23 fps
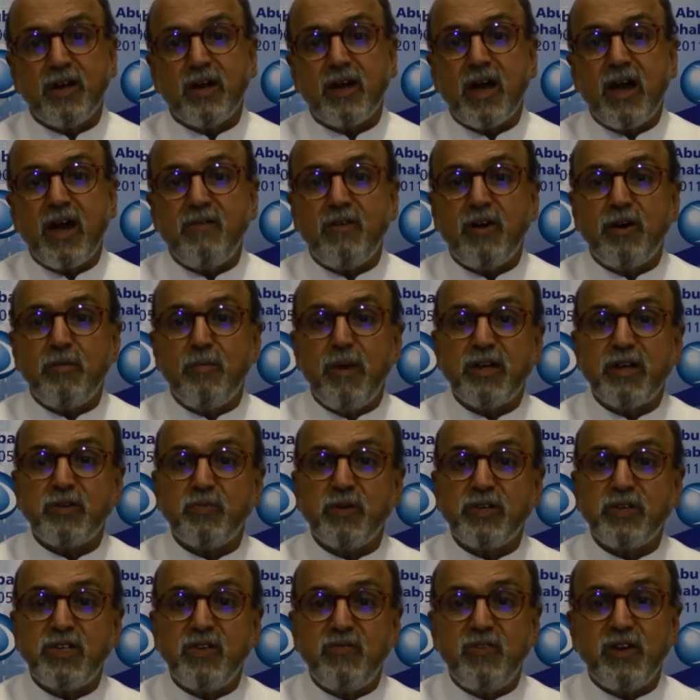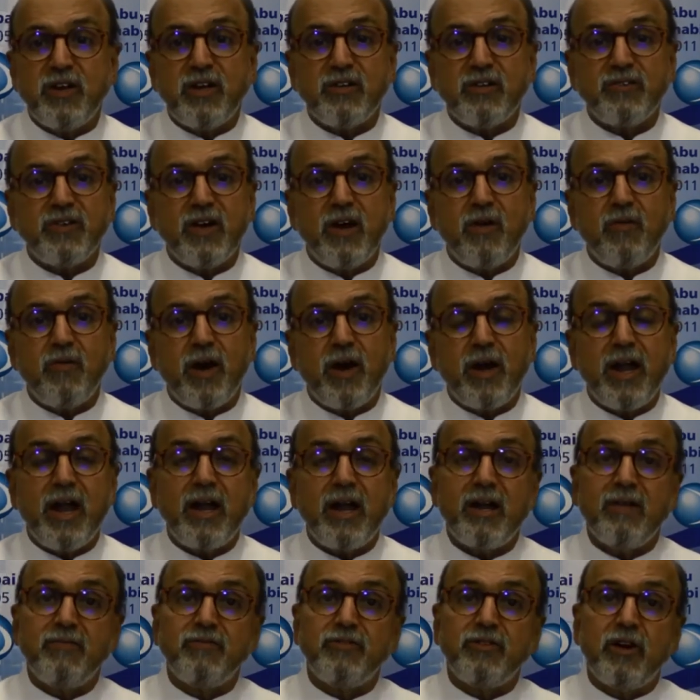covered by specific reserve at the
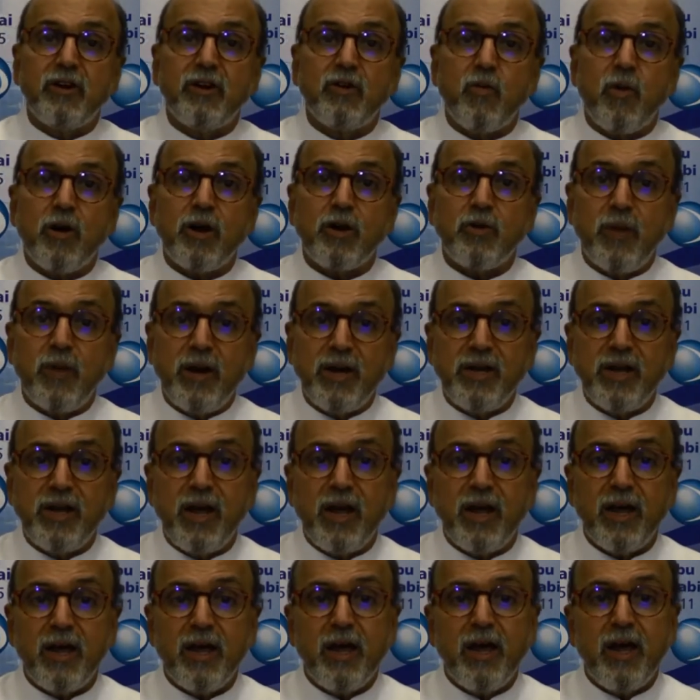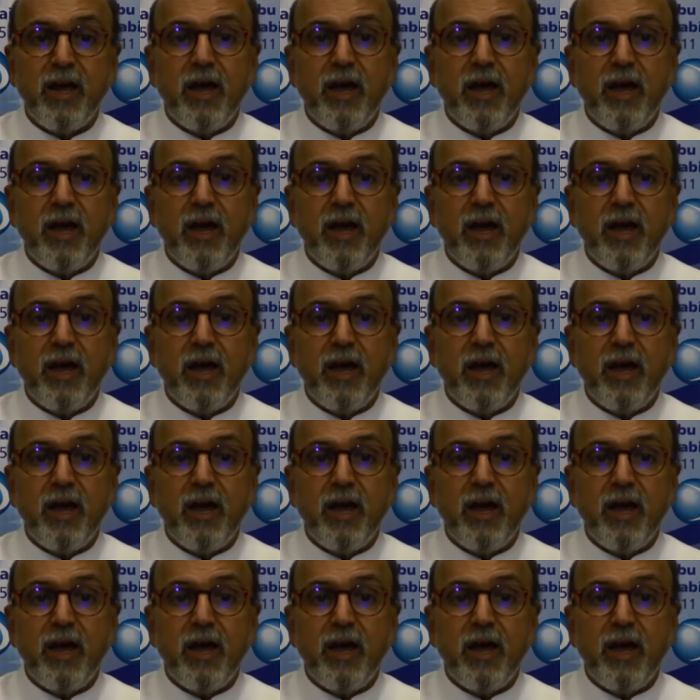end of third quarter 20,